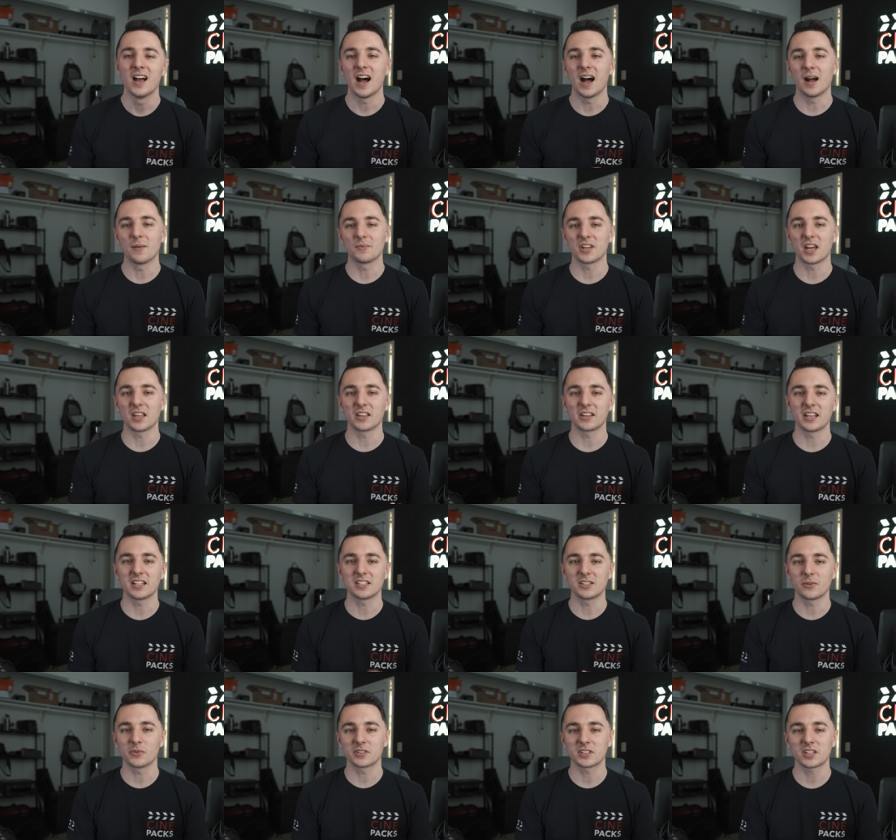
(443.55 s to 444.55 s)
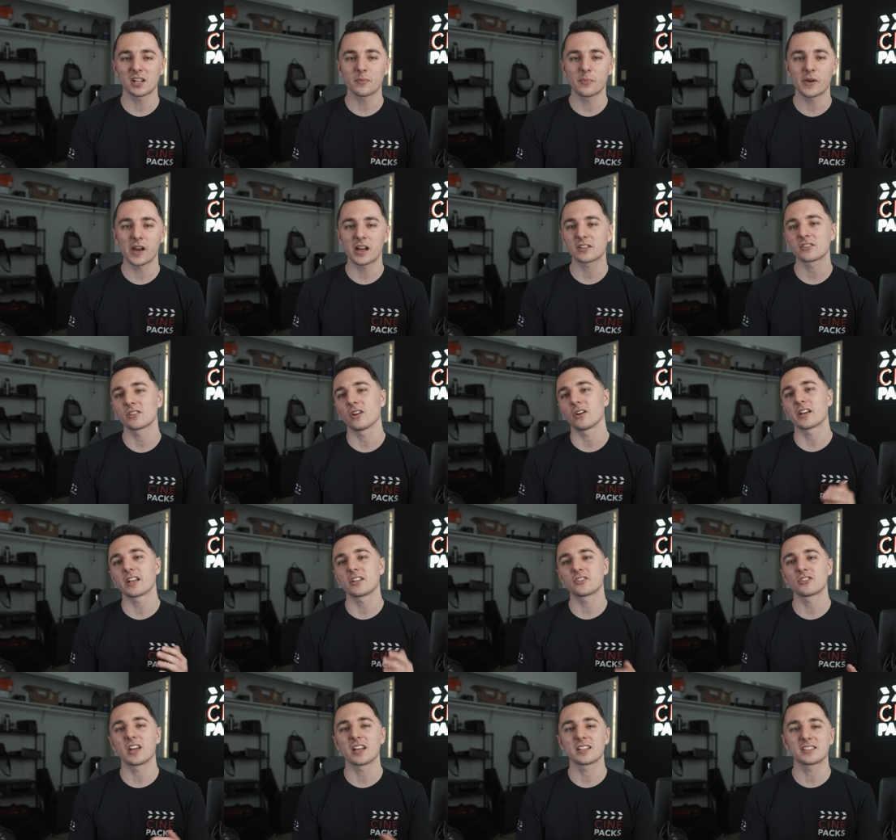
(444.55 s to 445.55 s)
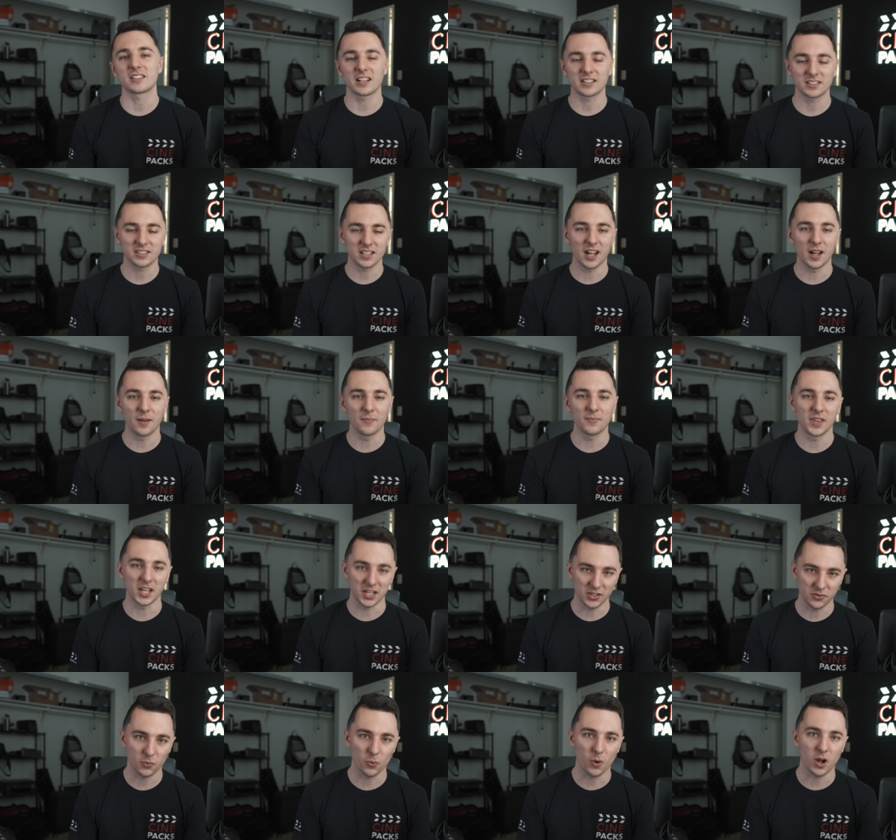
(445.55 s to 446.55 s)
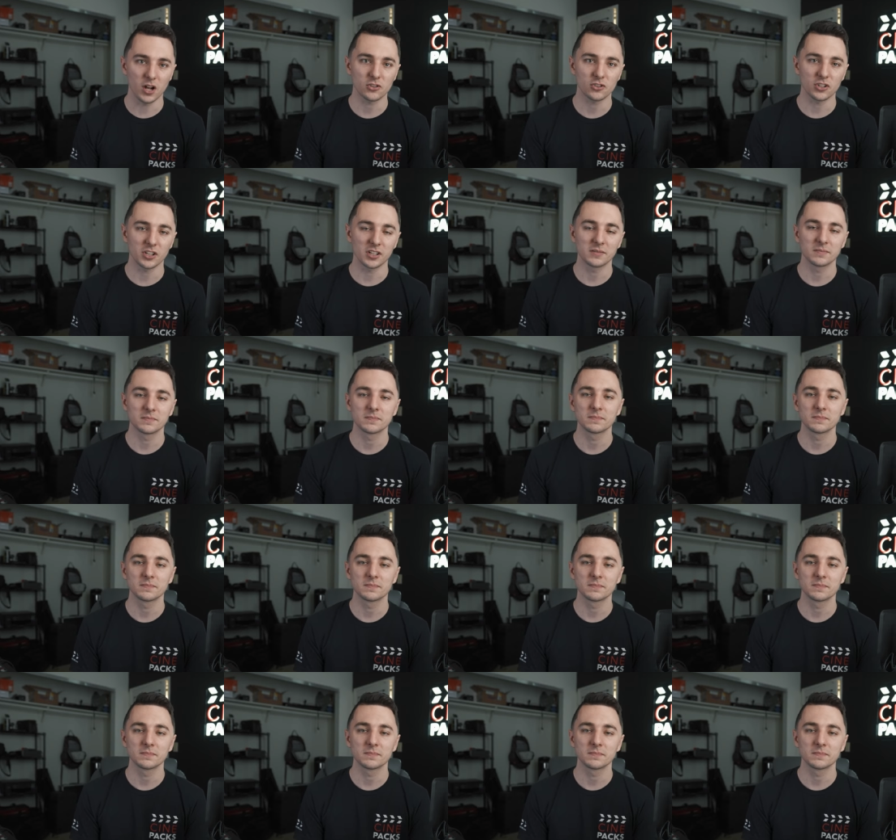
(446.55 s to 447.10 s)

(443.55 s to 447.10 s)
I'm Tyler Casey with CinePacks. I'll catch you guys next time. Thanks for watching.